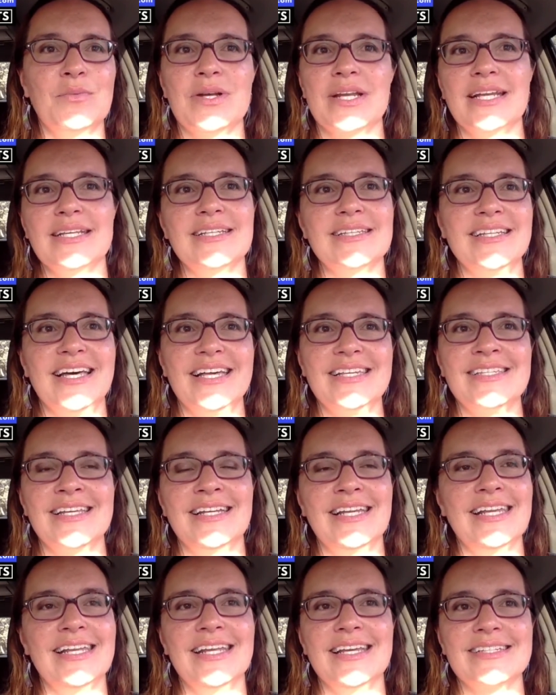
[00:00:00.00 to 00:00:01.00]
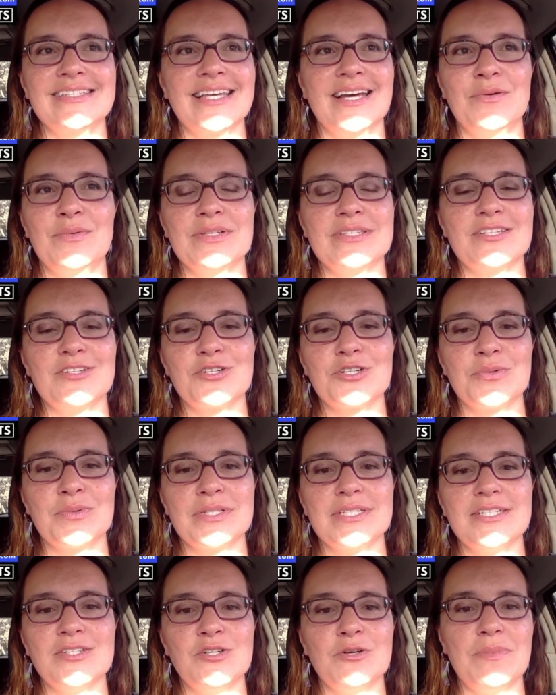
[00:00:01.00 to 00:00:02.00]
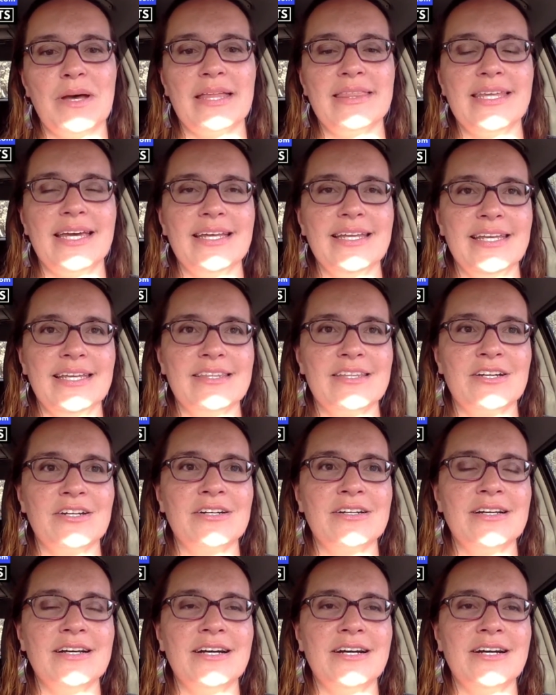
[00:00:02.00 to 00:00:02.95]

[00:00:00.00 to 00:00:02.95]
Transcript: I did last 90 days, I wasn't sure what to do about that either.